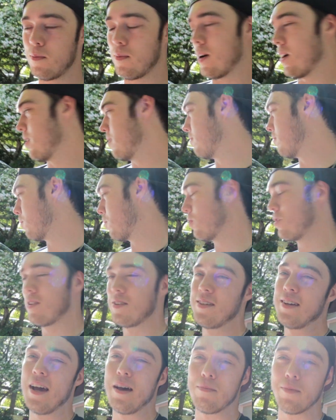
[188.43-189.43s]
but we're
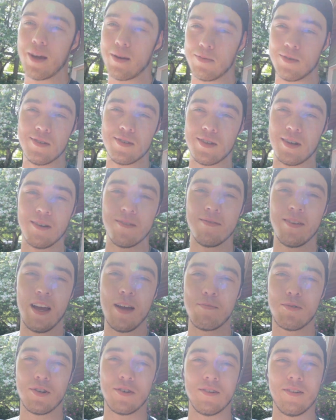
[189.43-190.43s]
just time-lapsing, so
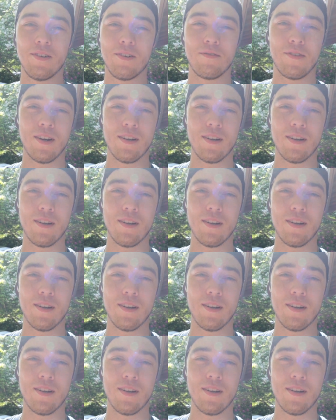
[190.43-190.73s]
I'm sure it'll look